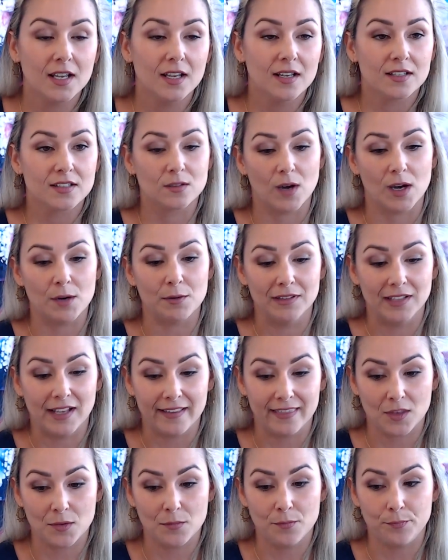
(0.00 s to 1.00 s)
So I will
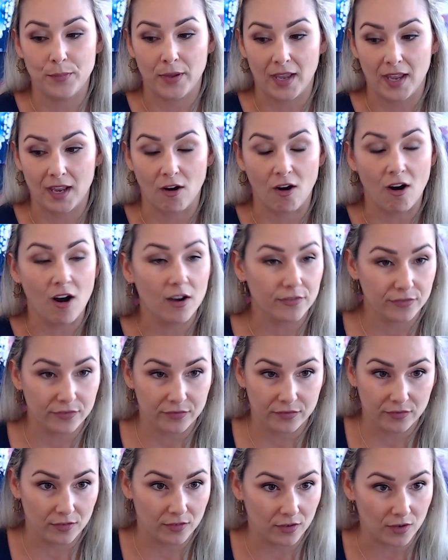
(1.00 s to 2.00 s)
let them pay off
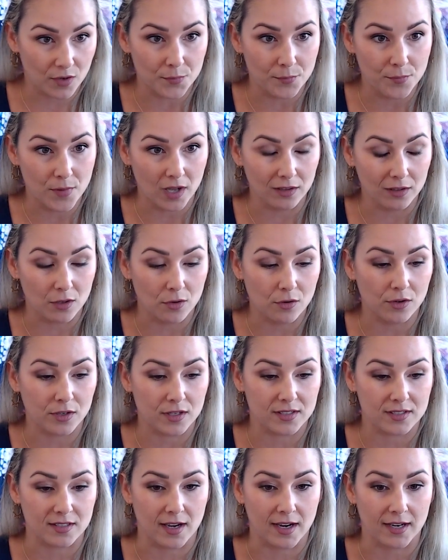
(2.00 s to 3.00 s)
a logo
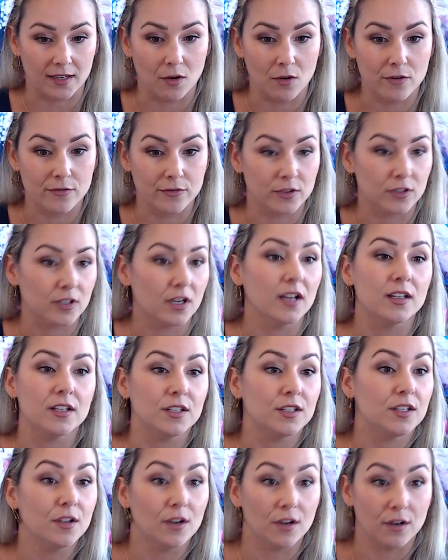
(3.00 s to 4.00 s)
design over a
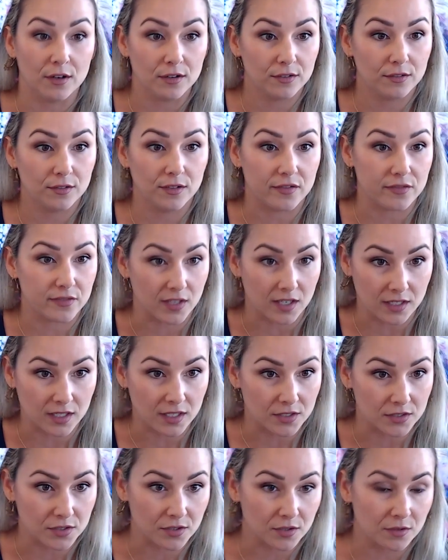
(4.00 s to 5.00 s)
year if they
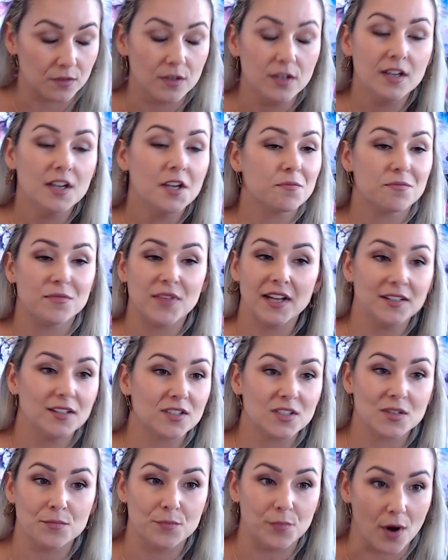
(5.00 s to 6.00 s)
need to. That
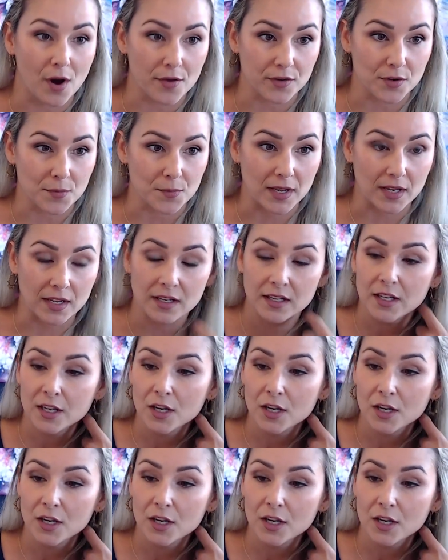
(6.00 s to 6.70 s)
doesn't bother me.